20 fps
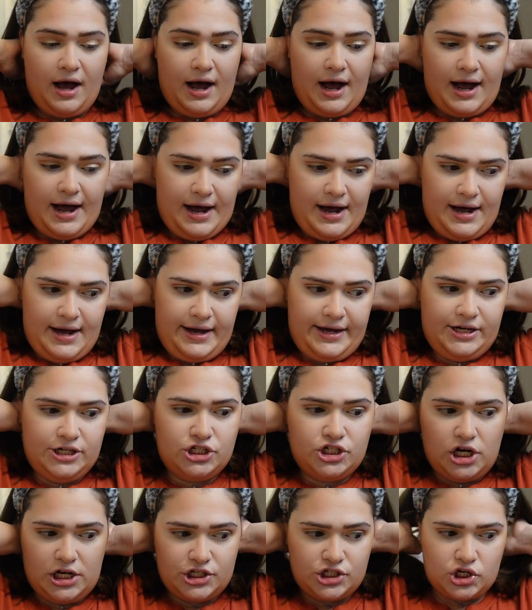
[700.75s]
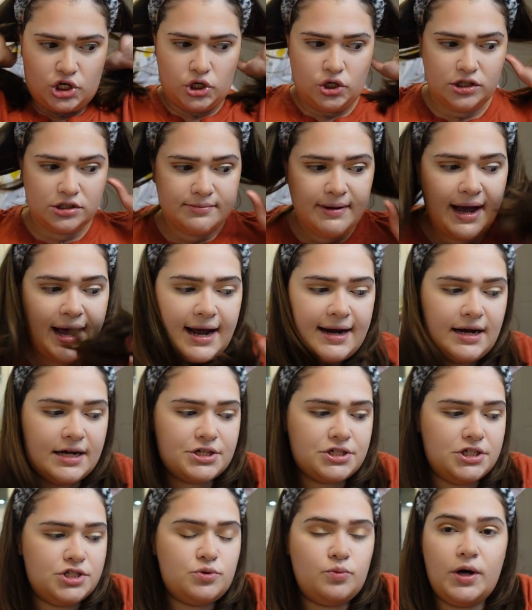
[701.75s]
I just curled my
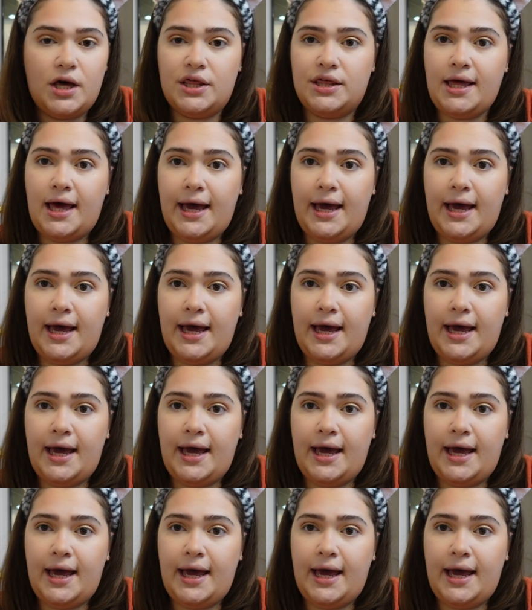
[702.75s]
eyelashes with